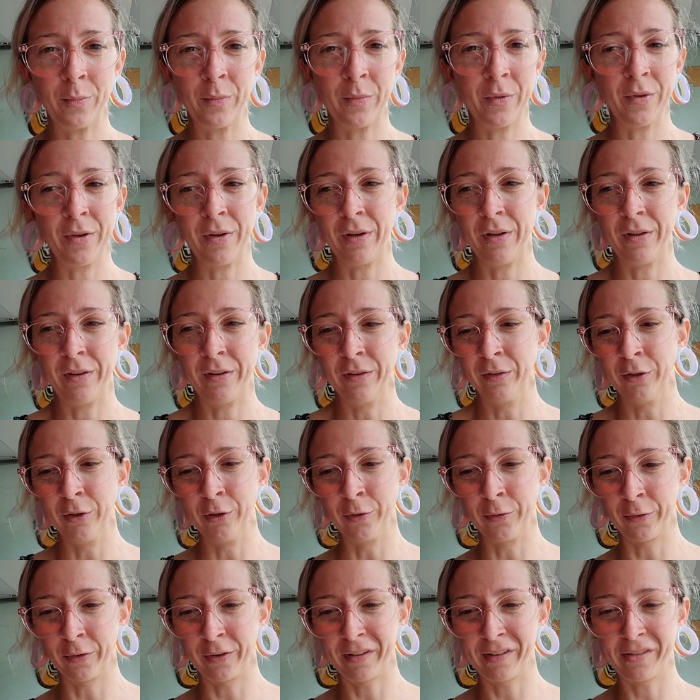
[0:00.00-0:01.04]
The
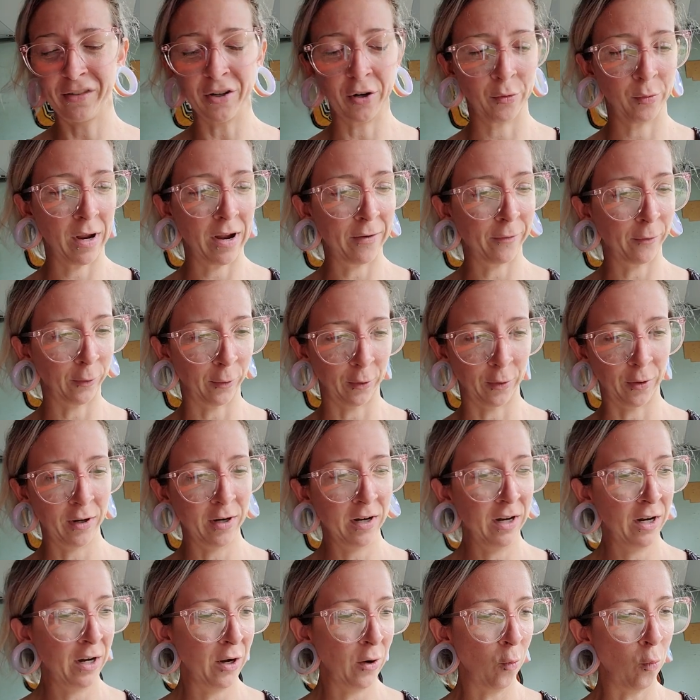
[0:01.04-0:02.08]
louvers don't ever
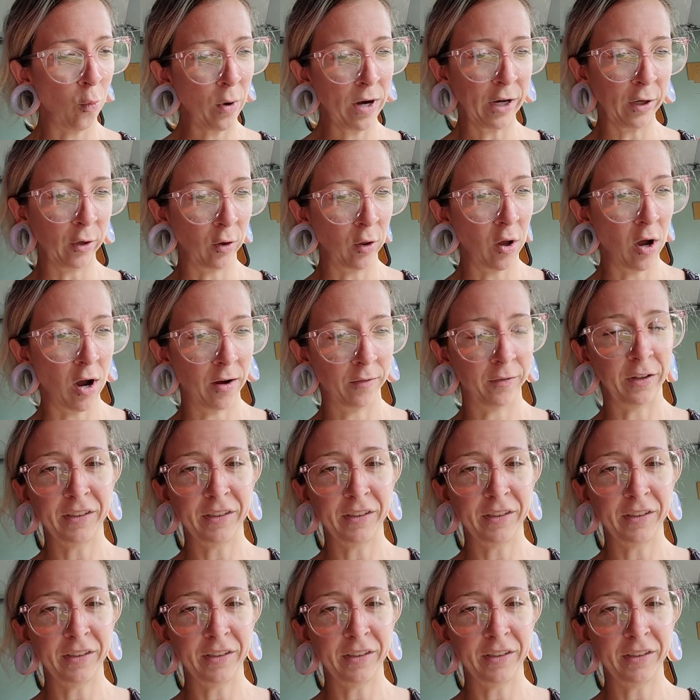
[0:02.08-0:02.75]
wiggle off.